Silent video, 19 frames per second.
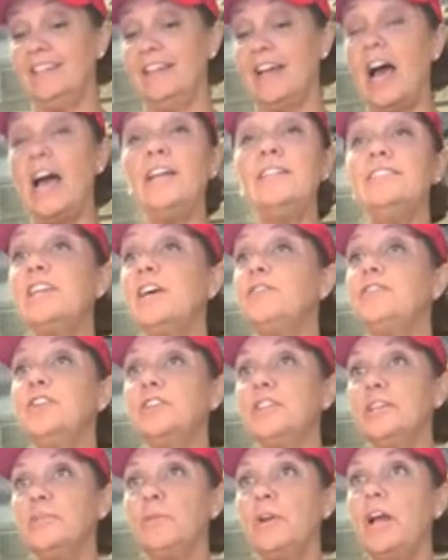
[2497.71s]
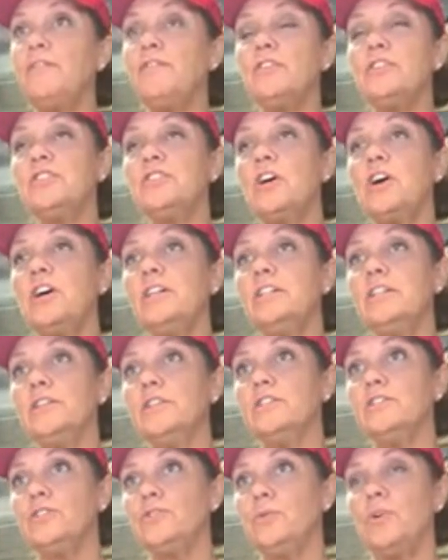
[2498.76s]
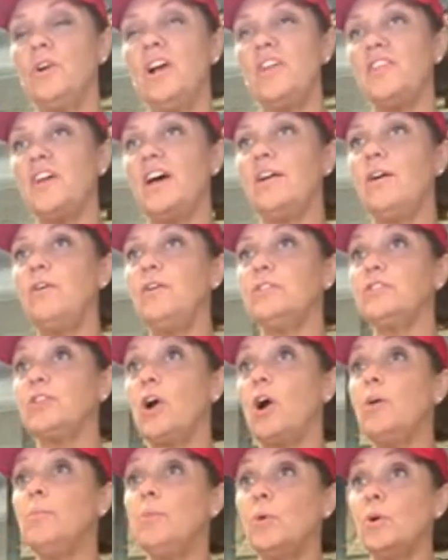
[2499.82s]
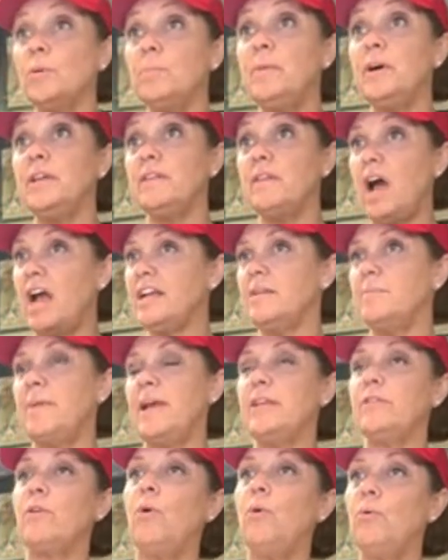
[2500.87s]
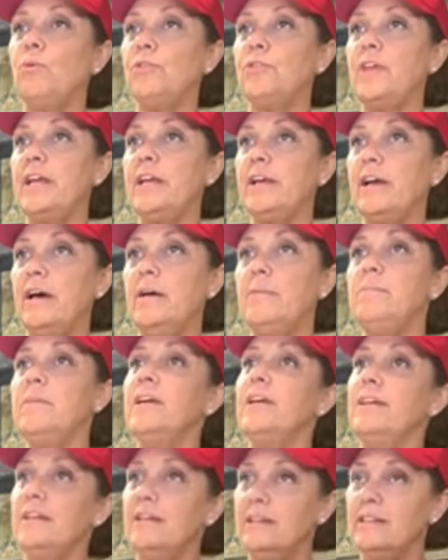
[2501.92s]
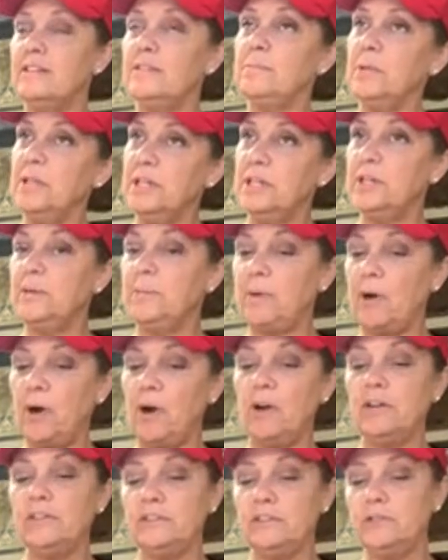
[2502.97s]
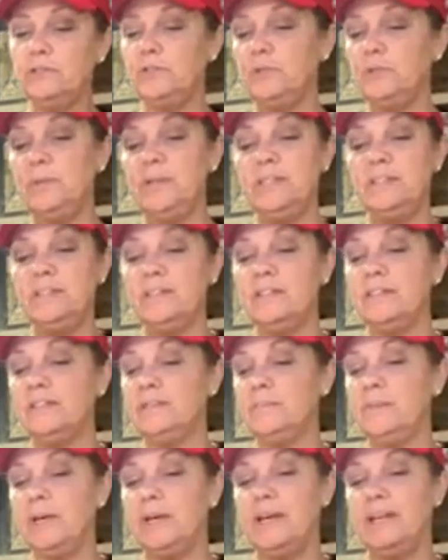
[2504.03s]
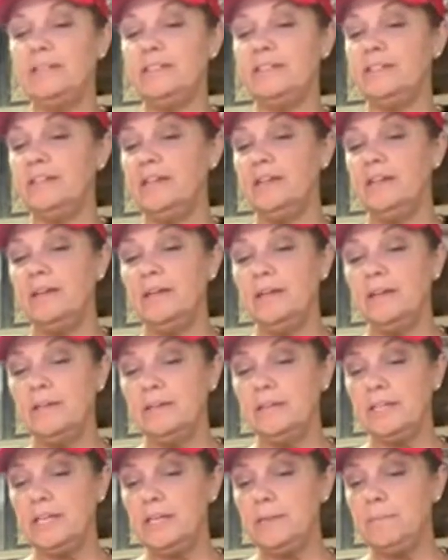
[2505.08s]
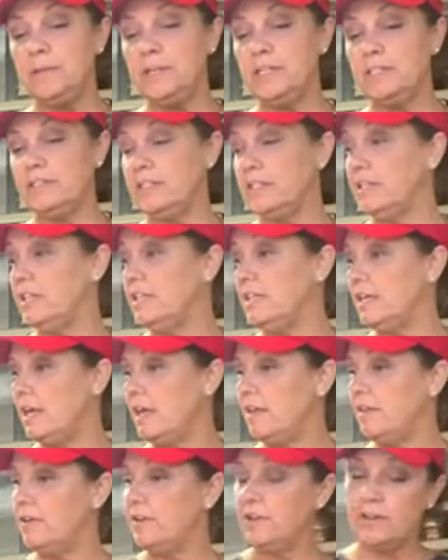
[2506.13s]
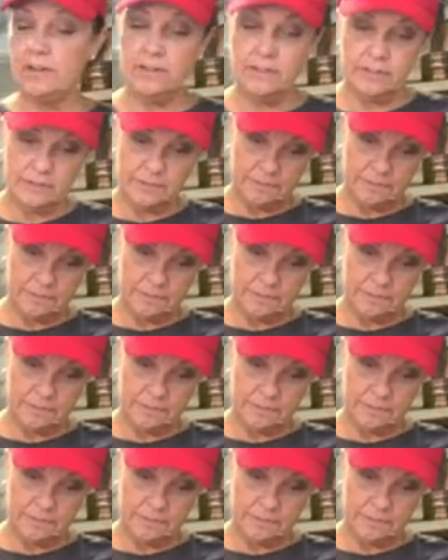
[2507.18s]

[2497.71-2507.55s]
I definitely, when I first saw it in the store, I thought, oh, it's cardboard, but I could paint the whole thing up, split it apart, do 2 pieces, but keeping it together.